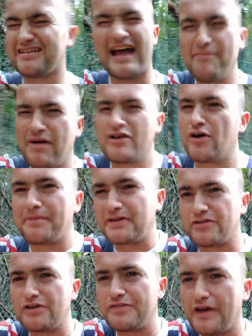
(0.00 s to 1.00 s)
That might not be
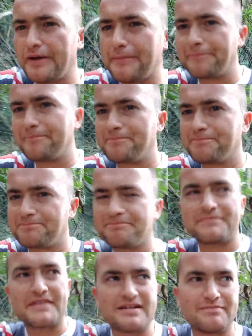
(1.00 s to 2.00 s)
true though,
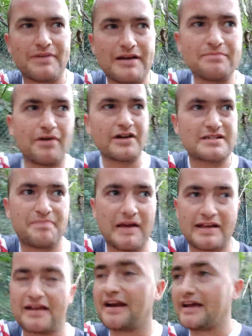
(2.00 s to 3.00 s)
but in my
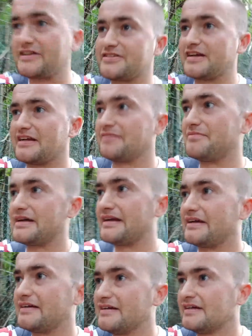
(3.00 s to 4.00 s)
speculation at the minute,
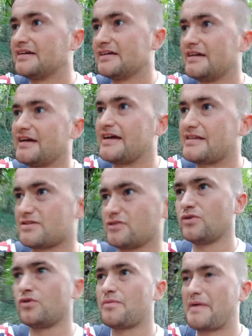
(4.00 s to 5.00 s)
it's
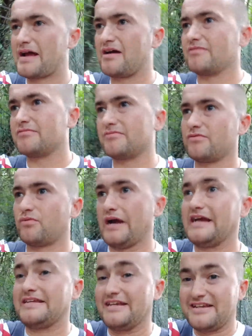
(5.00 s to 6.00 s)
all about
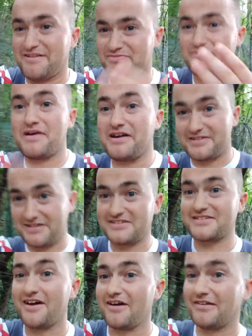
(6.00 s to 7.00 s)
waiting the promotion
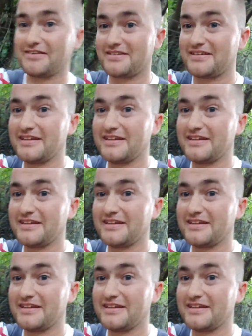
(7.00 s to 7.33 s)
starts.